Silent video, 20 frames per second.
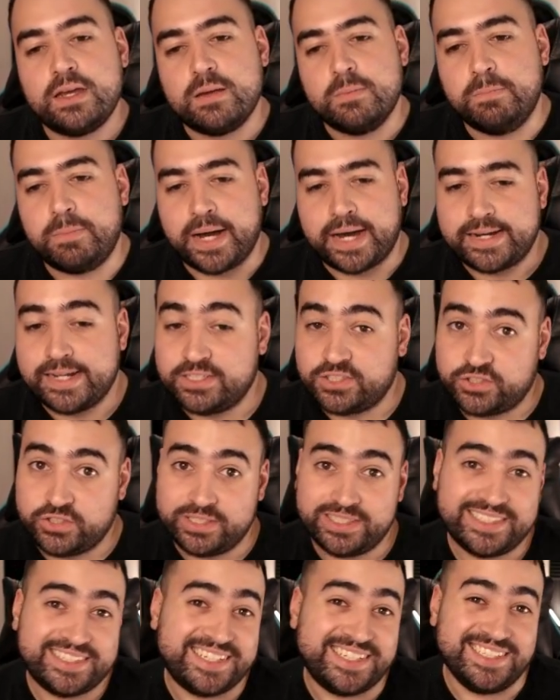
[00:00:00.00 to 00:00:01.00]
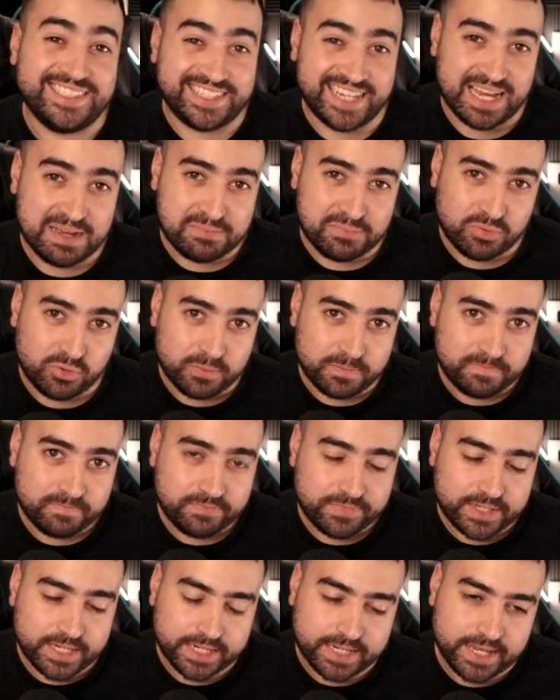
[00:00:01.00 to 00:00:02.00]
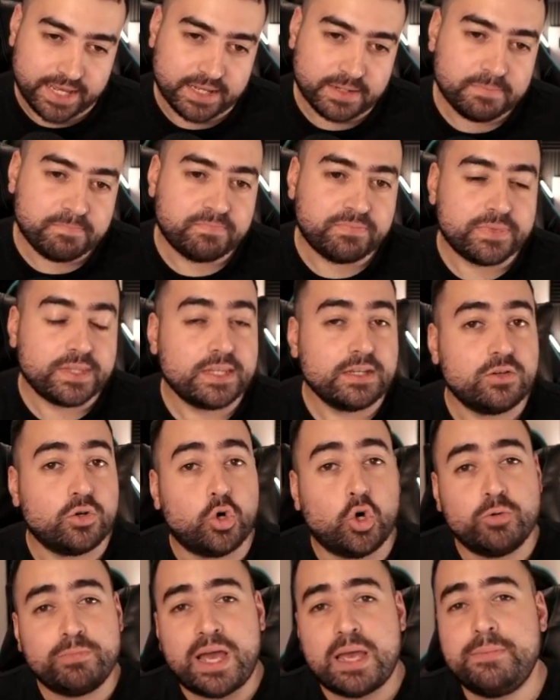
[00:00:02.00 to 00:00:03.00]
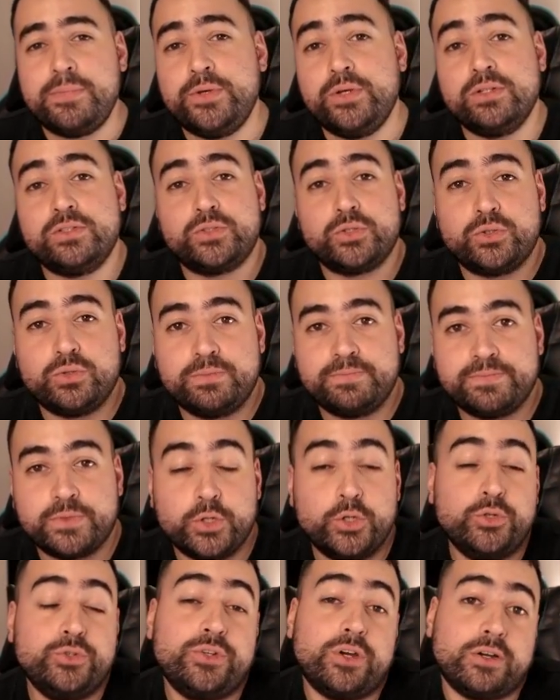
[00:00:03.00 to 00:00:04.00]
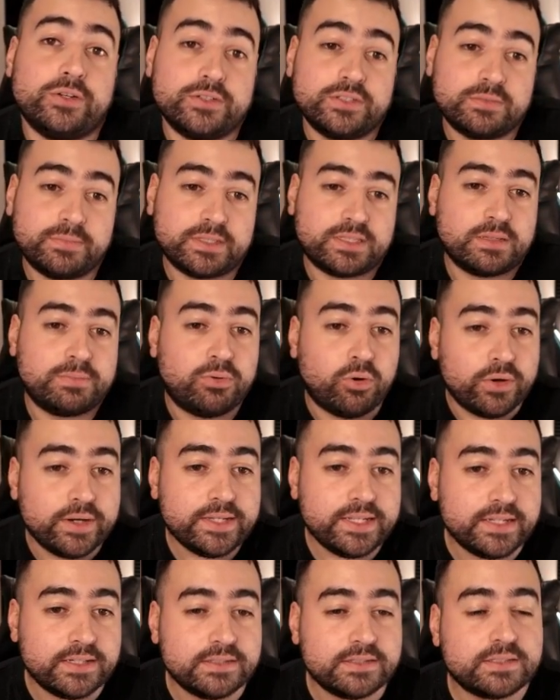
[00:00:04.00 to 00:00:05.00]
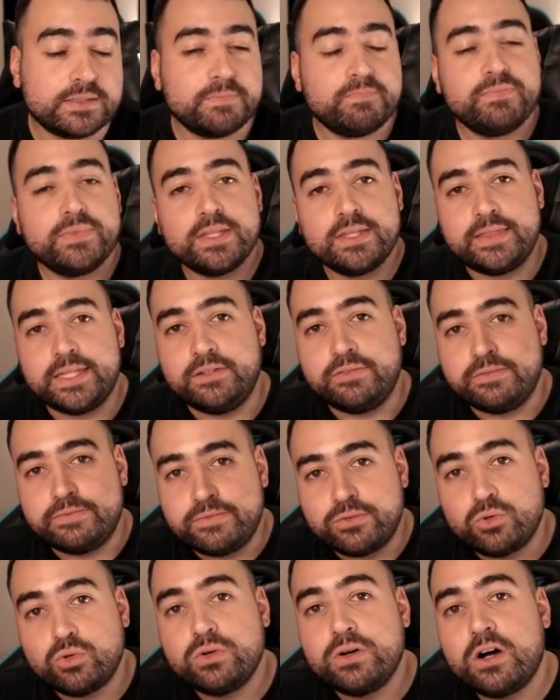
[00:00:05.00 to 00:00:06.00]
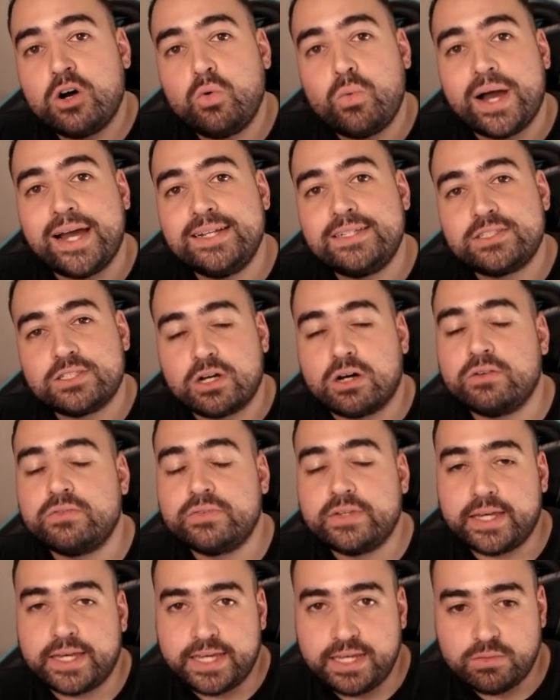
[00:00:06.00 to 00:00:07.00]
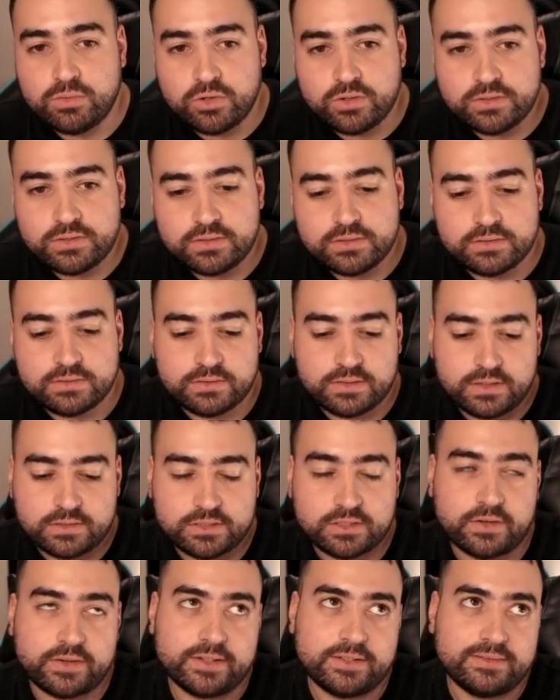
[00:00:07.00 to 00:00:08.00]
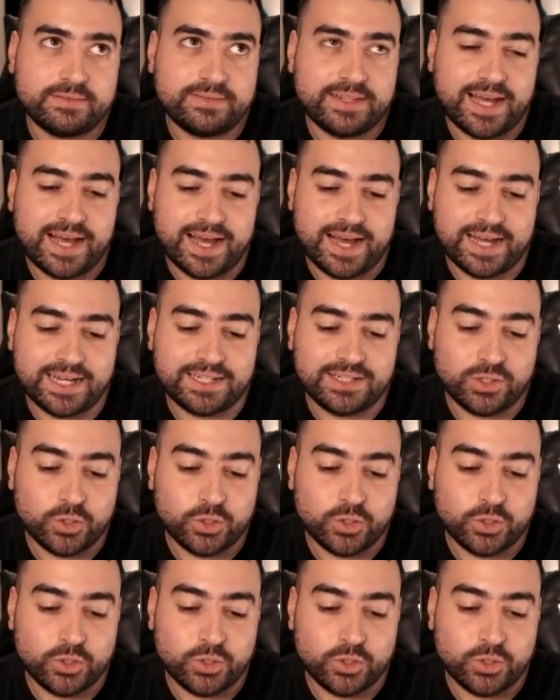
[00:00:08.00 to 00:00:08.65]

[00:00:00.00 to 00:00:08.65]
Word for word: but it's just an example, okay? Or maybe you do, who knows? But the point is the for await of keyword, sorry, uh,